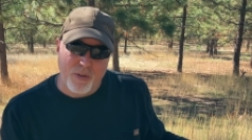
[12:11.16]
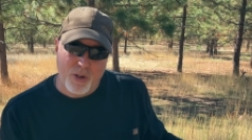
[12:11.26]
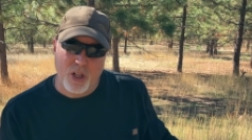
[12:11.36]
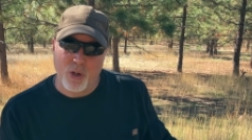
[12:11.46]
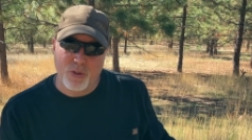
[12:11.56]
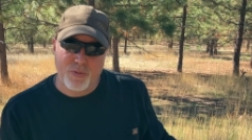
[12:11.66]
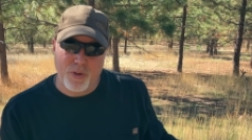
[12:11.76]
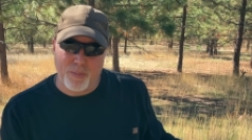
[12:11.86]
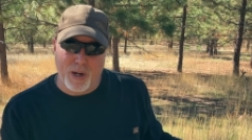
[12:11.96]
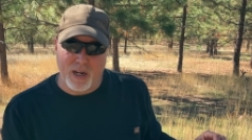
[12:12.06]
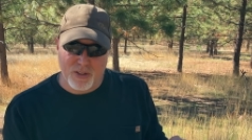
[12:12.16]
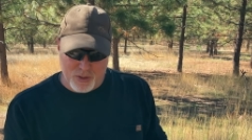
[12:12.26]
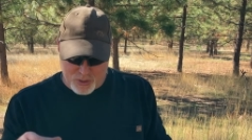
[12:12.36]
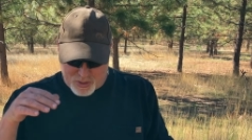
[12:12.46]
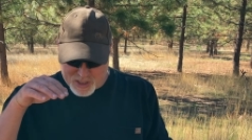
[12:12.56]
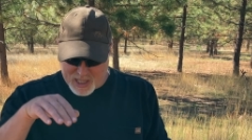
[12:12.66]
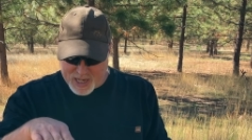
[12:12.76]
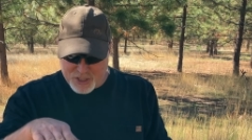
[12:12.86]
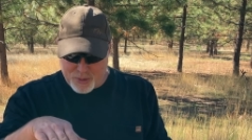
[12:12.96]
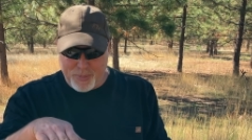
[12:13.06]
closed foot box, so you
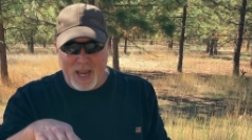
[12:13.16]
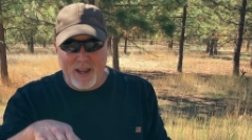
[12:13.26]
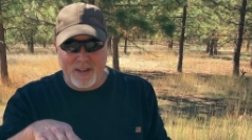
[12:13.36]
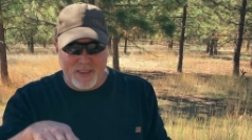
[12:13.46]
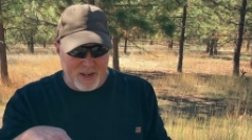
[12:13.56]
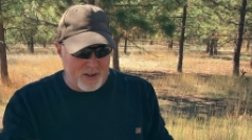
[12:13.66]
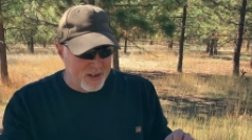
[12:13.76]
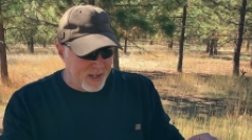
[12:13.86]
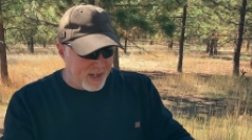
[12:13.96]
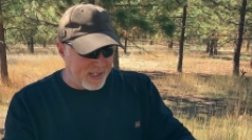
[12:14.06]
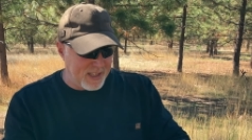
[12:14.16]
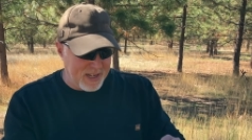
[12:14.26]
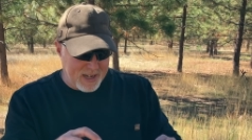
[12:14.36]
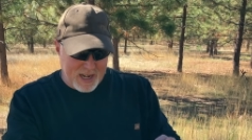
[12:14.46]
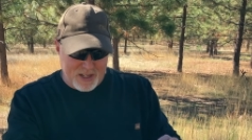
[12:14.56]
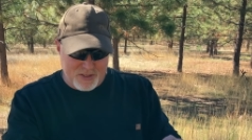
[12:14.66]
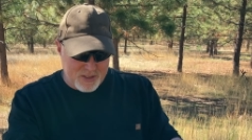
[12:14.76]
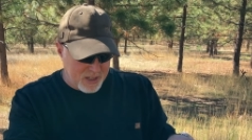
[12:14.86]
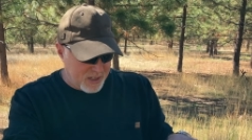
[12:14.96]
slide your pad in there, and then it has